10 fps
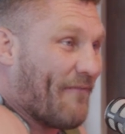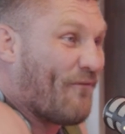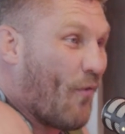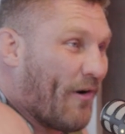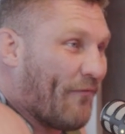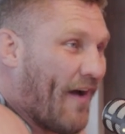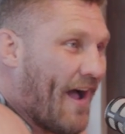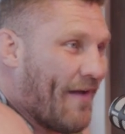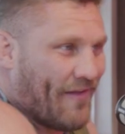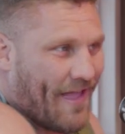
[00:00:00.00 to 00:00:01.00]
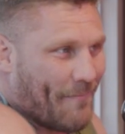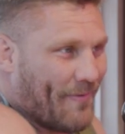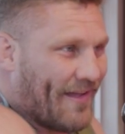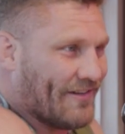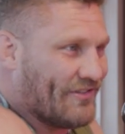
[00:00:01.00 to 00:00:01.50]
I'm 4-5. Yeah, I'm
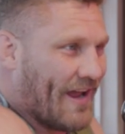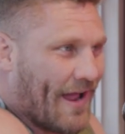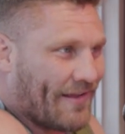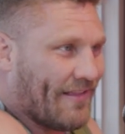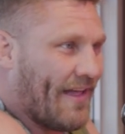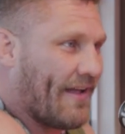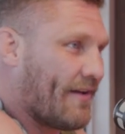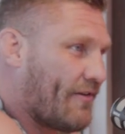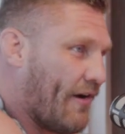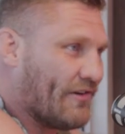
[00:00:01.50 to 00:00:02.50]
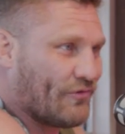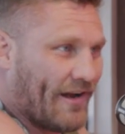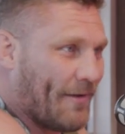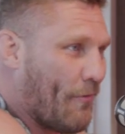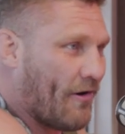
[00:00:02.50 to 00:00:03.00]
big and jacked, and like great
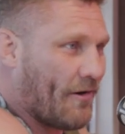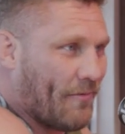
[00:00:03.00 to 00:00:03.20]
training partner,